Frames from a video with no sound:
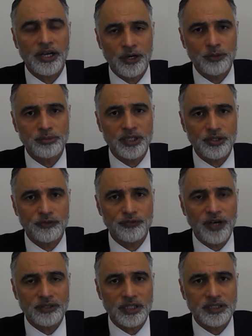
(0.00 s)
hope that you
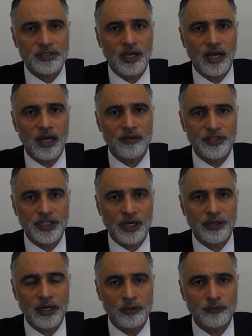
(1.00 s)
found this
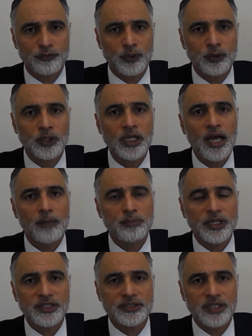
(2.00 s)
video helpful.
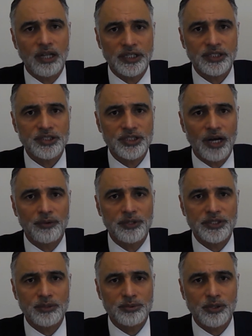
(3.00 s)
Please like, share
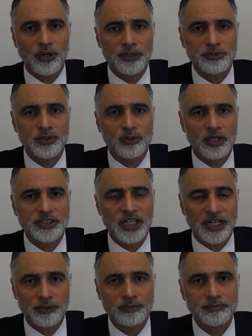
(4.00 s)
and subscribe to our channel.